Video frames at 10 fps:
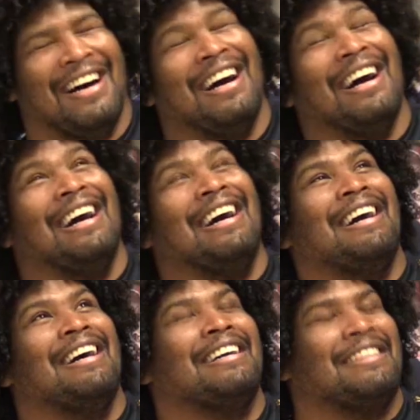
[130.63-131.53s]

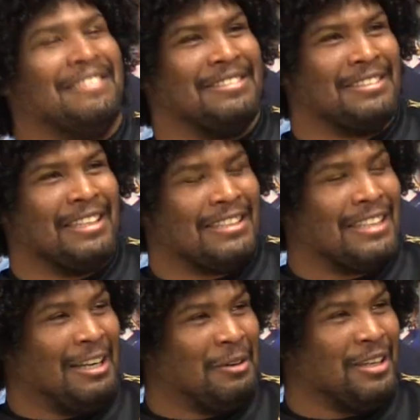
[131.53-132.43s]
Ah.
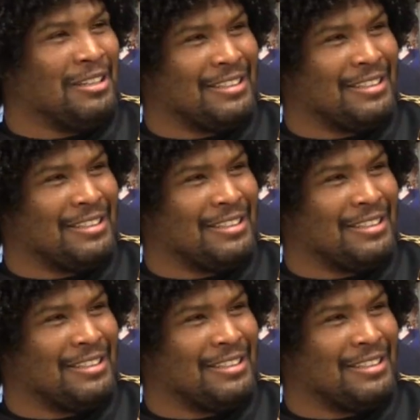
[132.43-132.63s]
Tell you what.